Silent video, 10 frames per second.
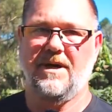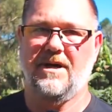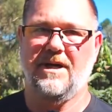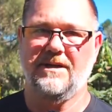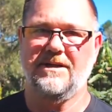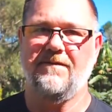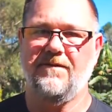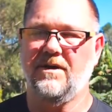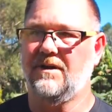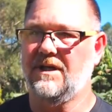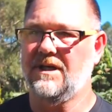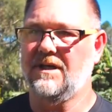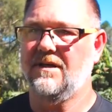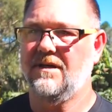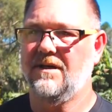I
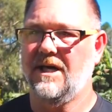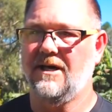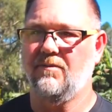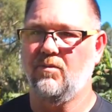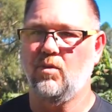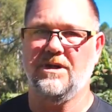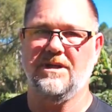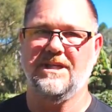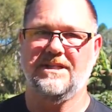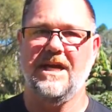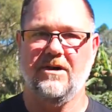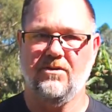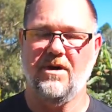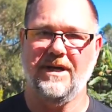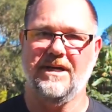definitely wouldn't discount
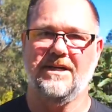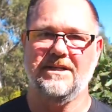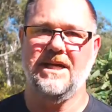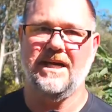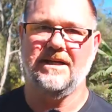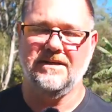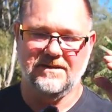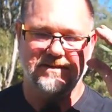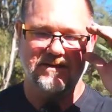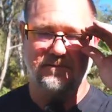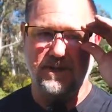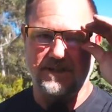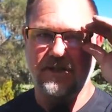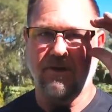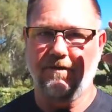growing in containers
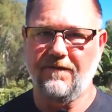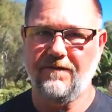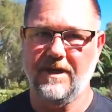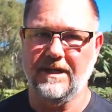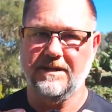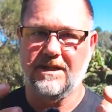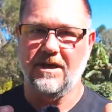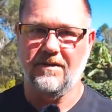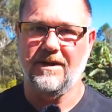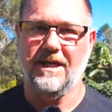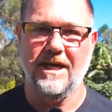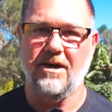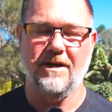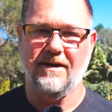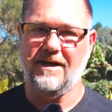myself. And so yeah,
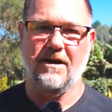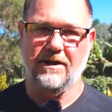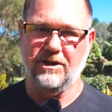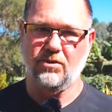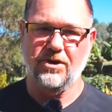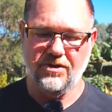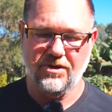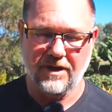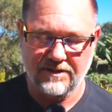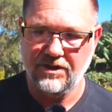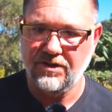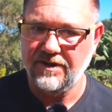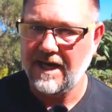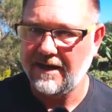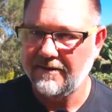I encourage all you guys to
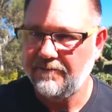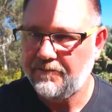do that.